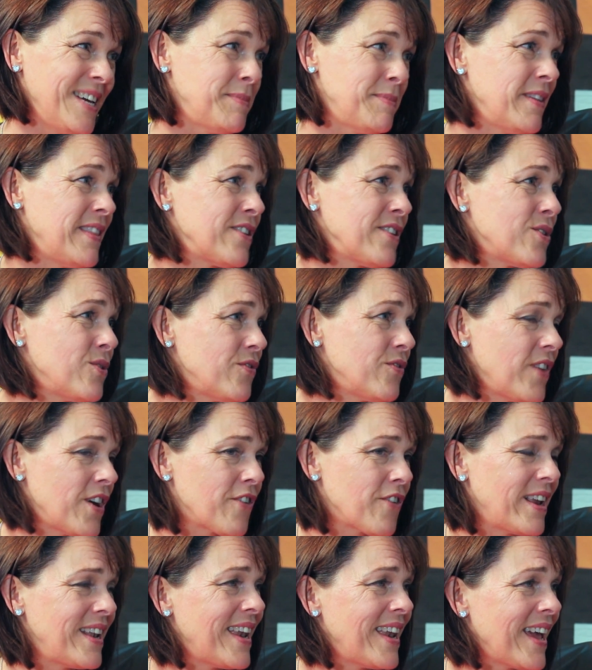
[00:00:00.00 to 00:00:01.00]
but they were
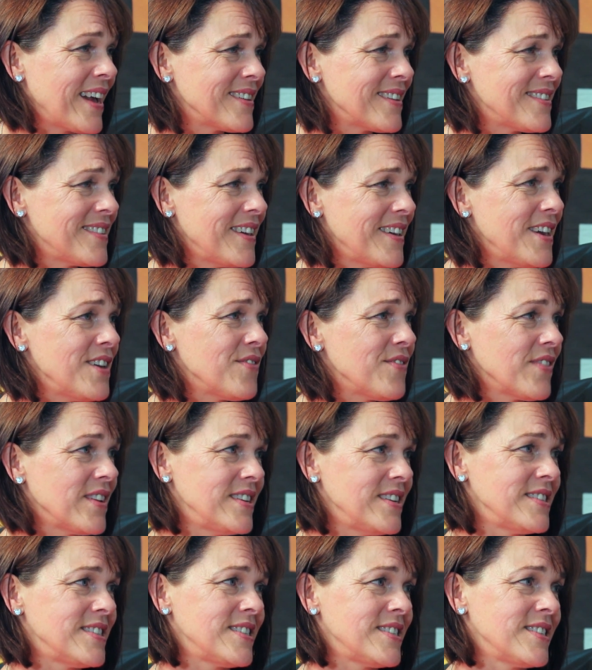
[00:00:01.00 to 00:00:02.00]
very negative and,
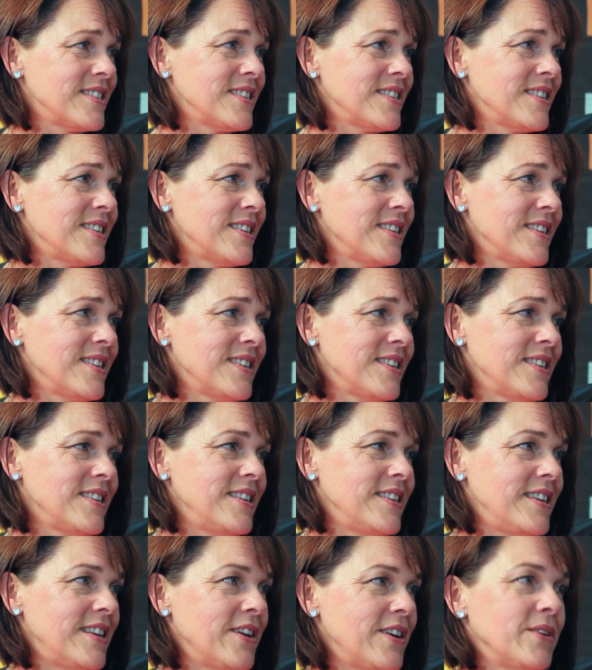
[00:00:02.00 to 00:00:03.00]

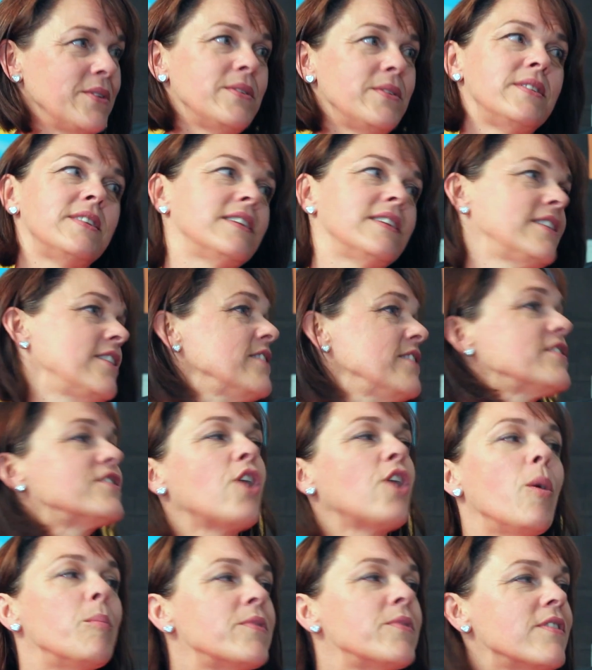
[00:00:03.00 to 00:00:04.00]
you know, and I
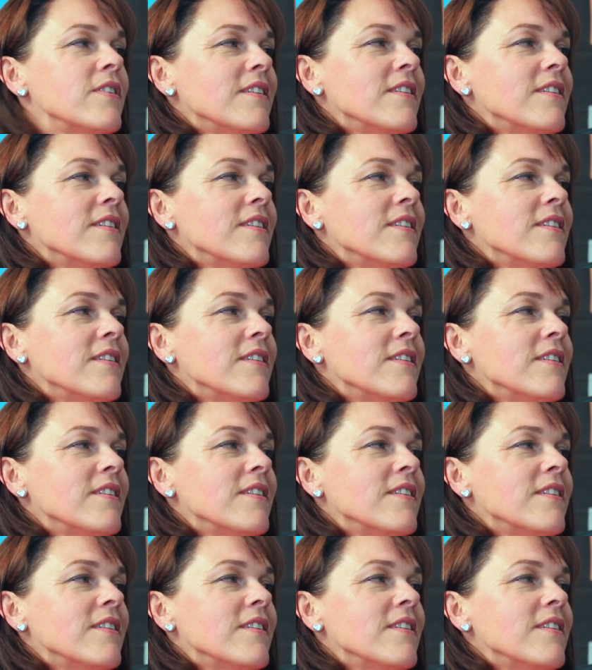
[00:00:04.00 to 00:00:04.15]
stopped.